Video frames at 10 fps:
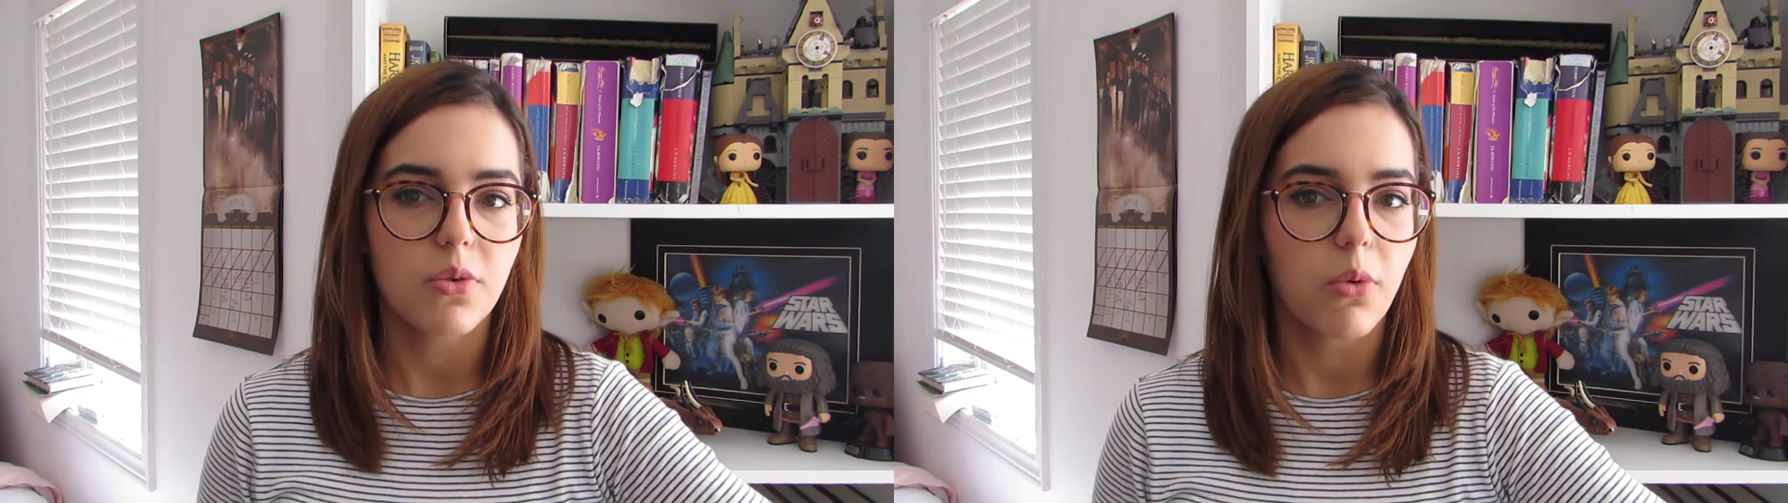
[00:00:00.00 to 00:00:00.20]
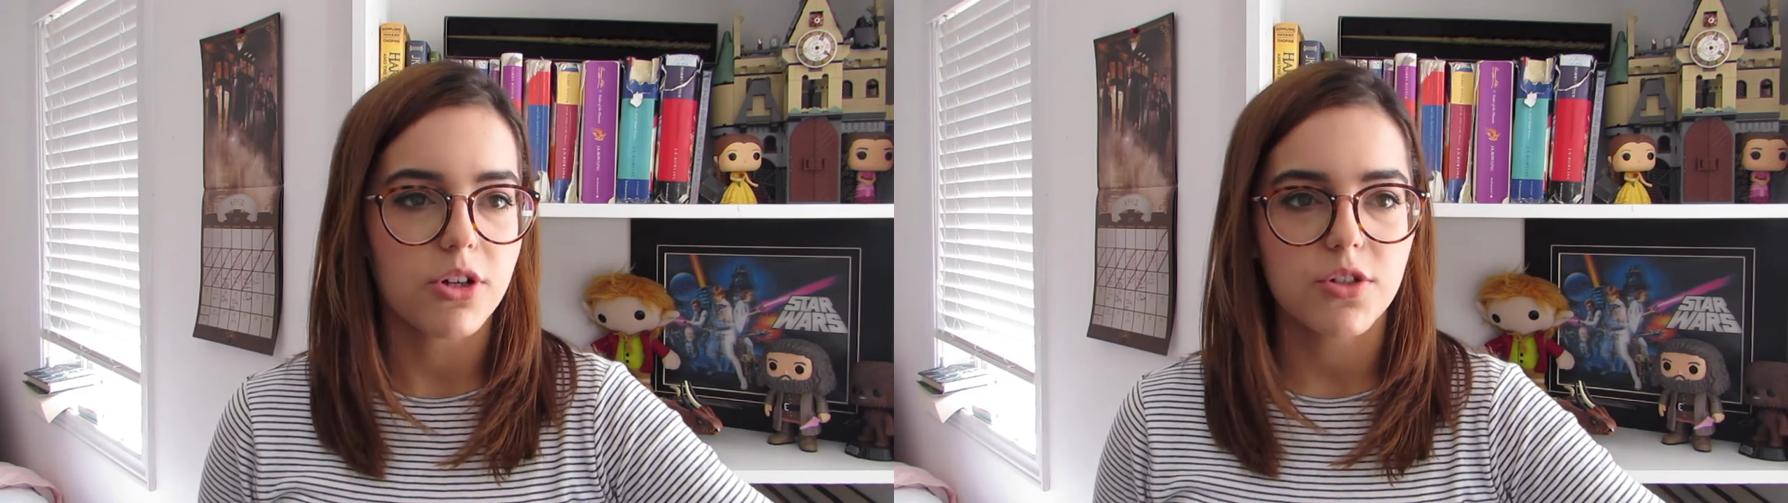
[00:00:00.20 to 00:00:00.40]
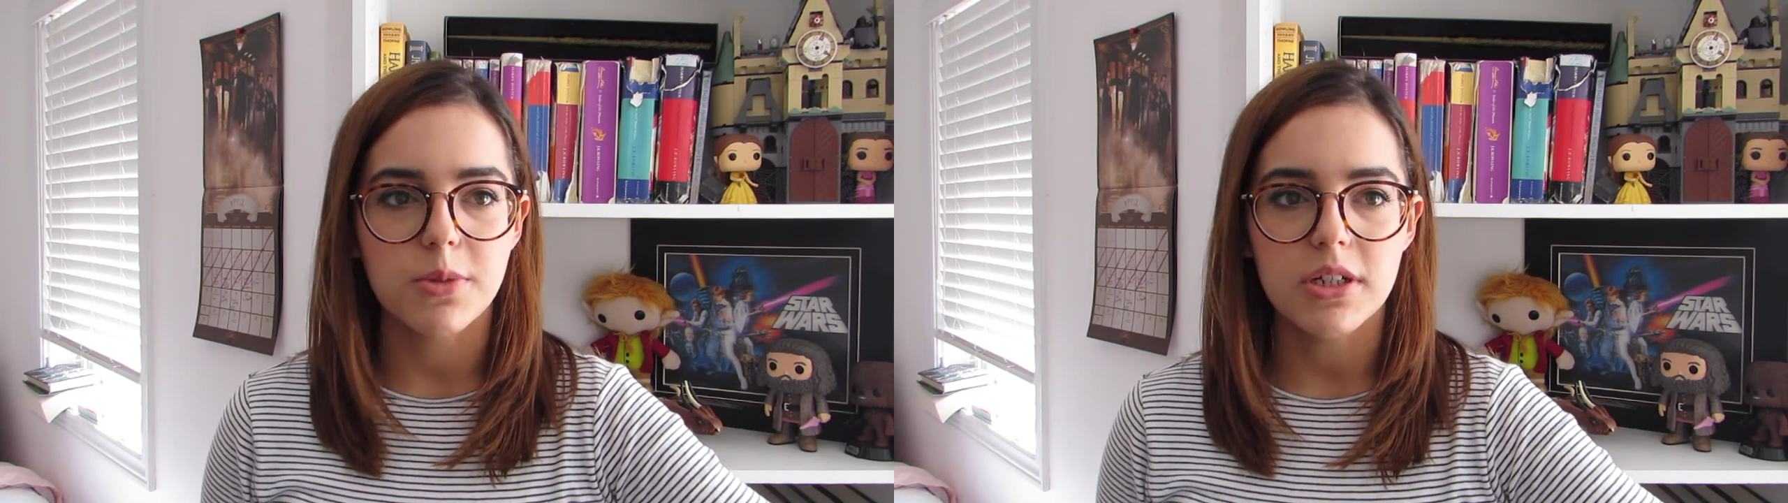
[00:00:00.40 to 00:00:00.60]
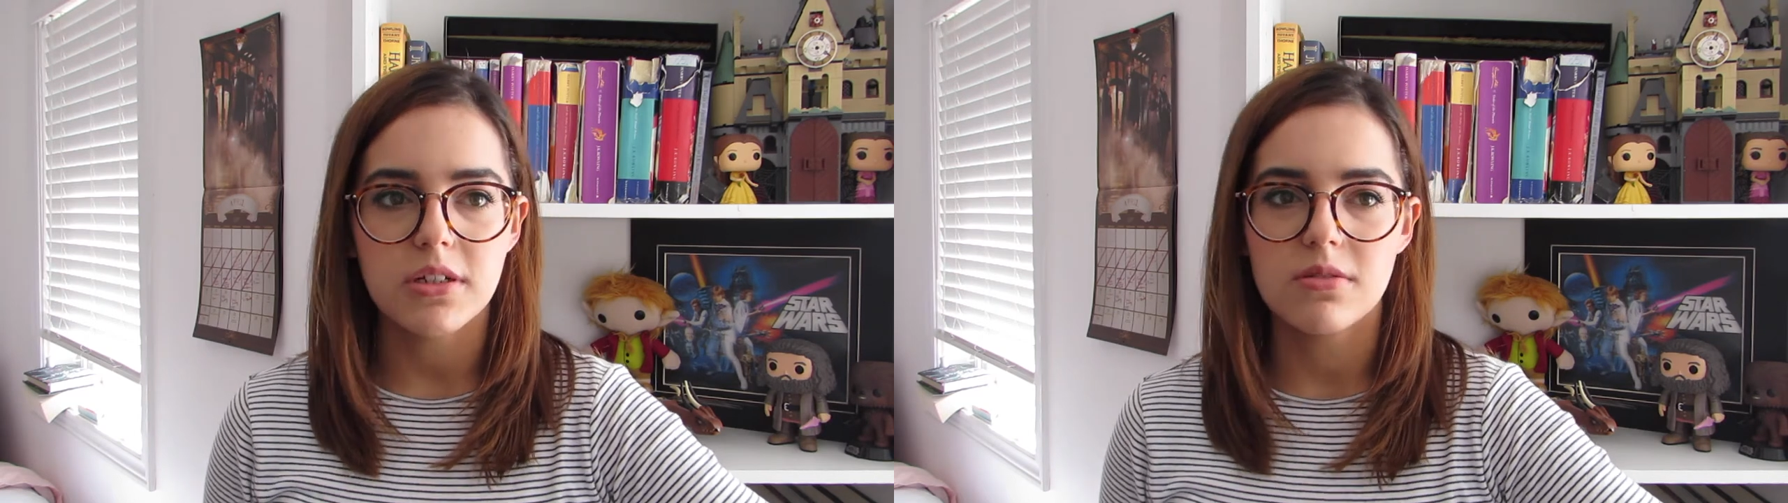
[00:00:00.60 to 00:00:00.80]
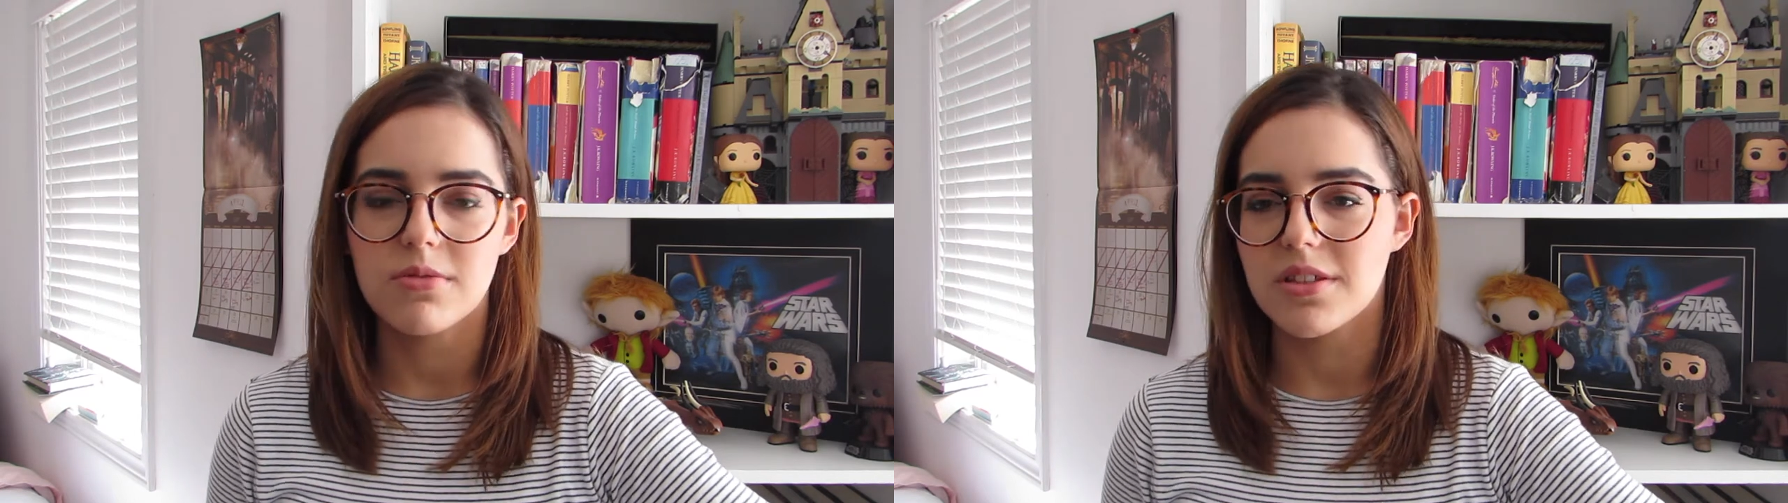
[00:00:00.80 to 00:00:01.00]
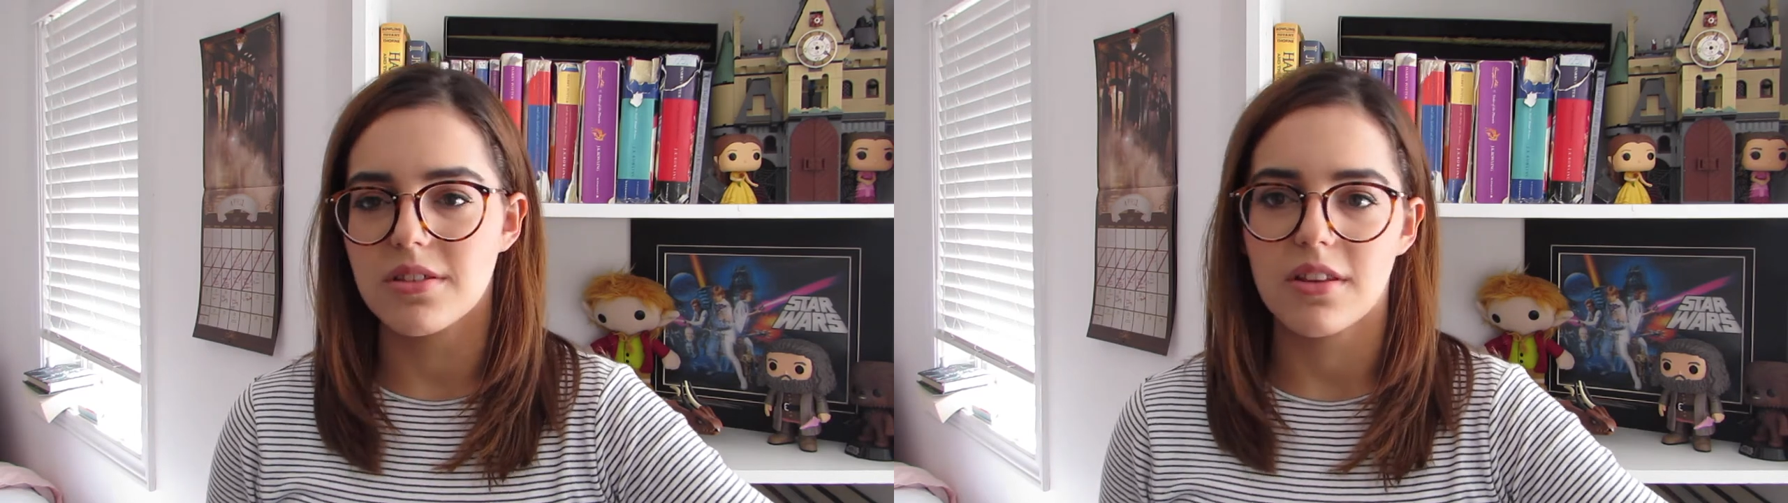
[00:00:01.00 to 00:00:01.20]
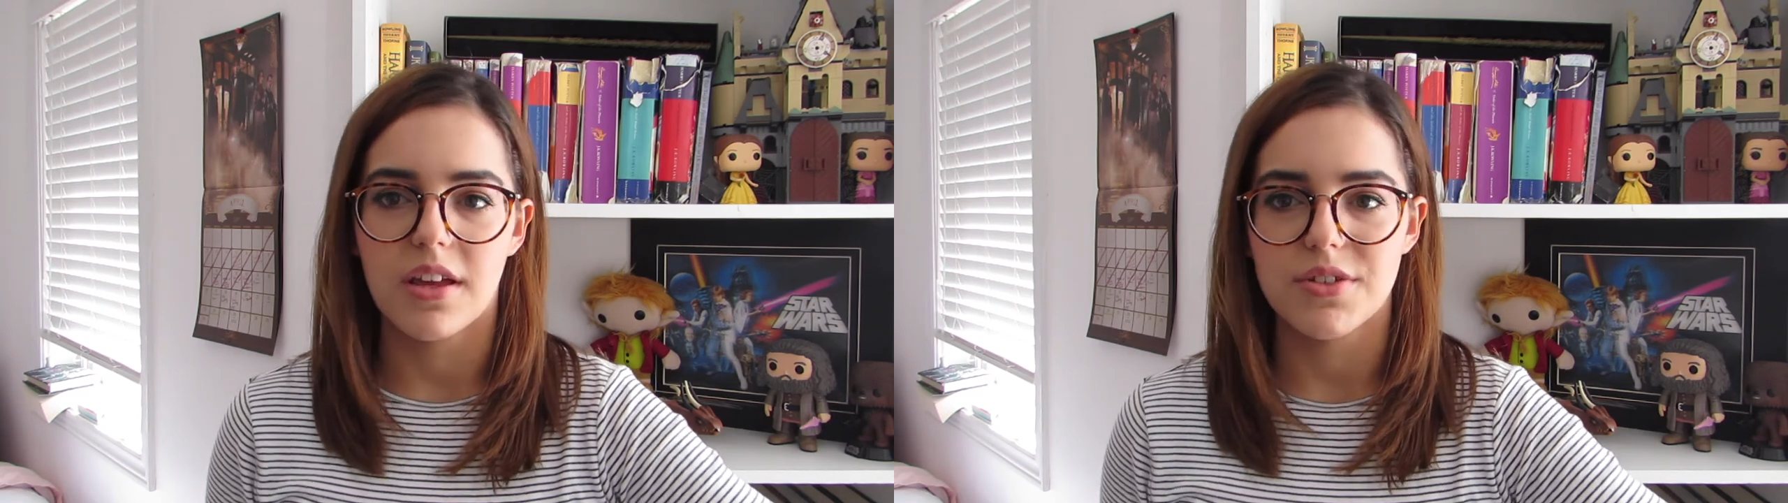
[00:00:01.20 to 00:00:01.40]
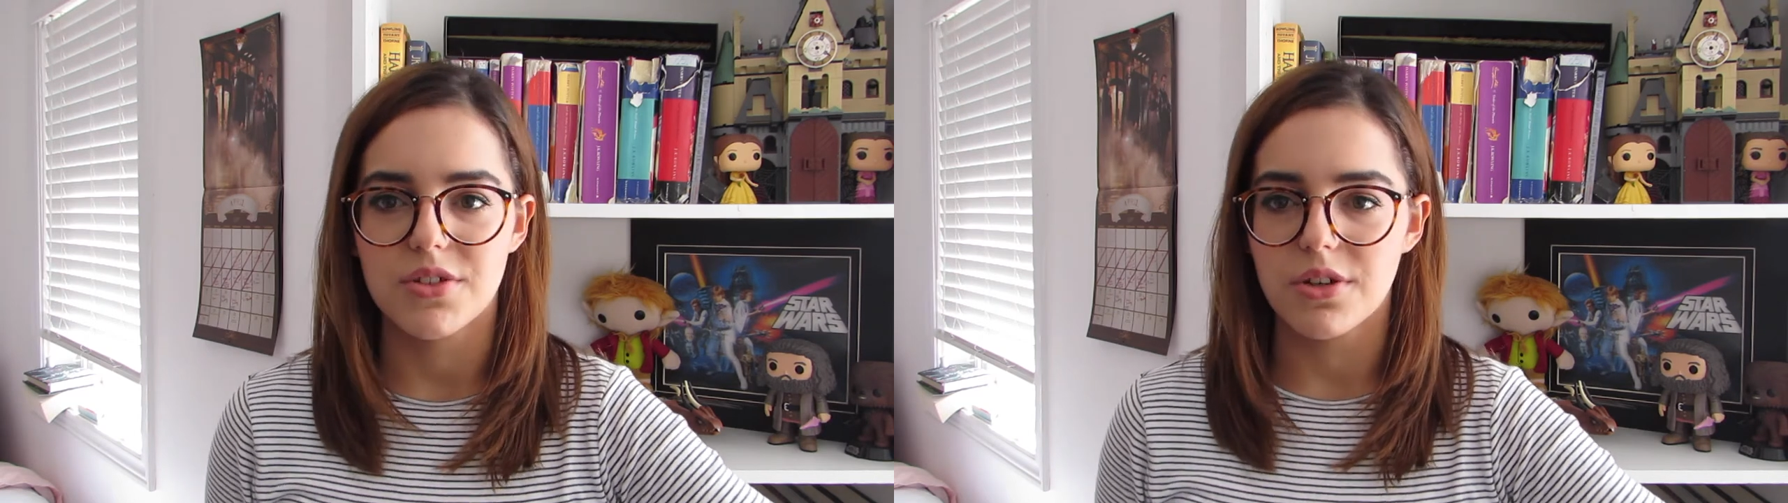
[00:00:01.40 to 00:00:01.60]
watch of mine, within the
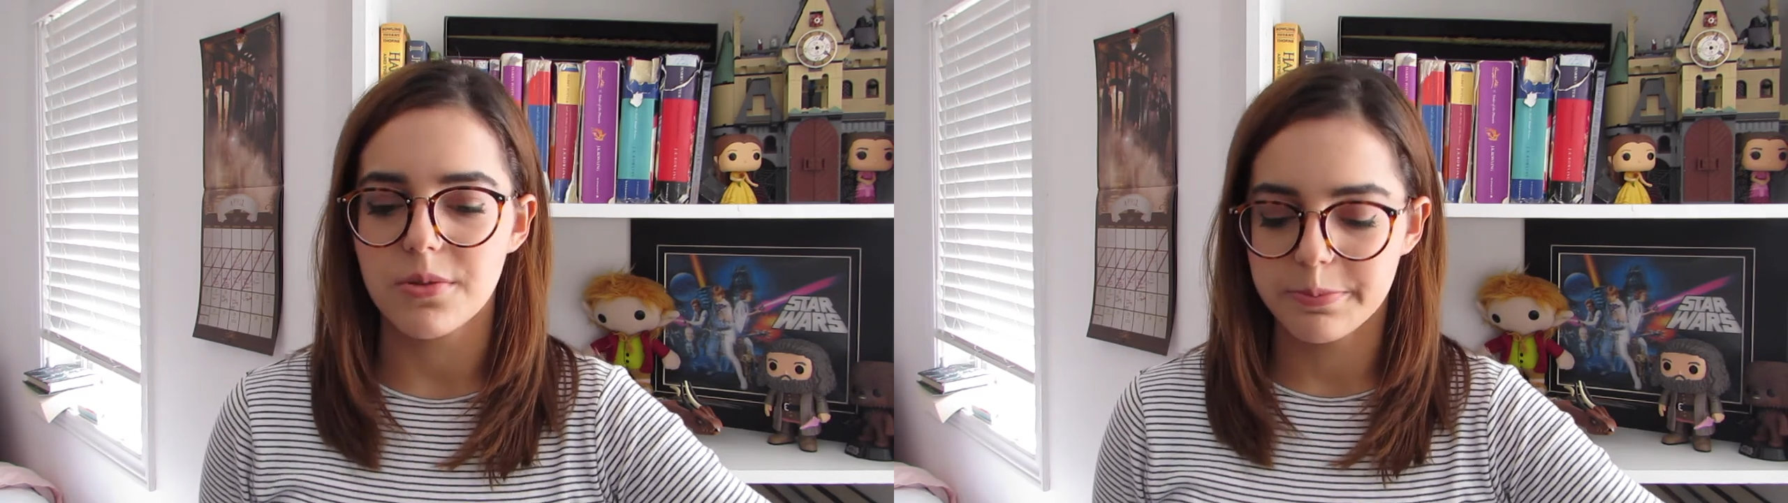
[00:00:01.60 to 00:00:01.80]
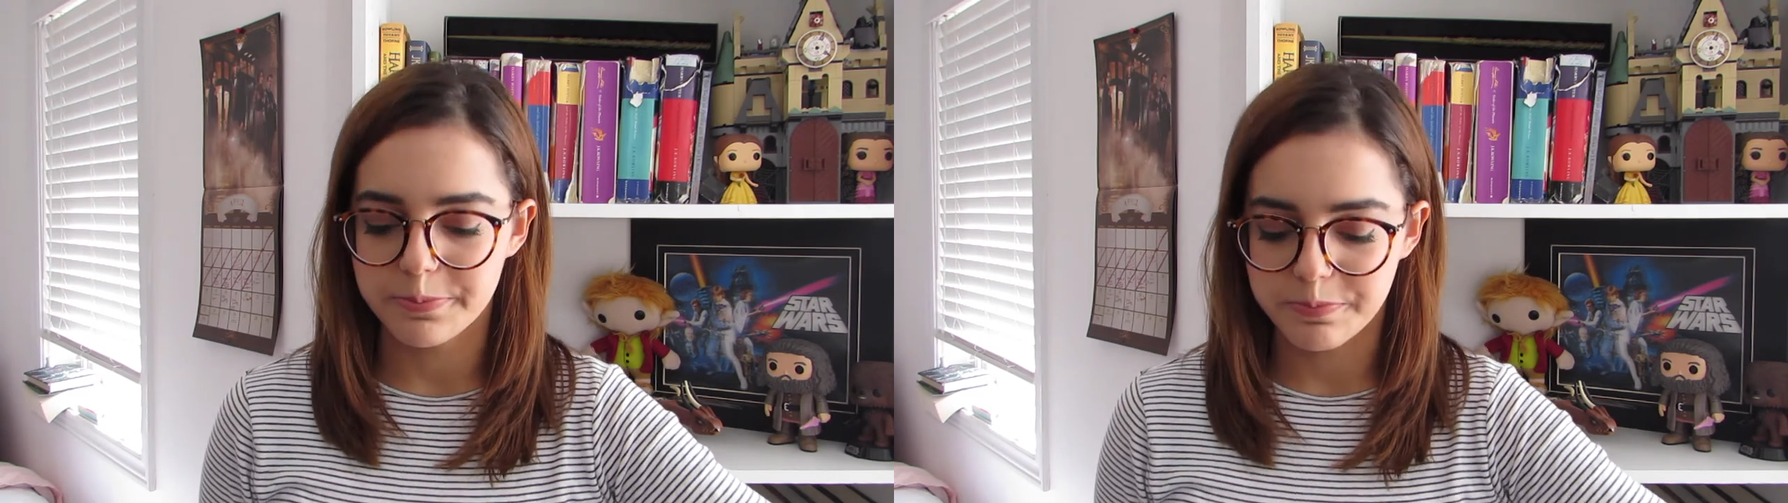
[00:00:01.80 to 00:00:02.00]
last year,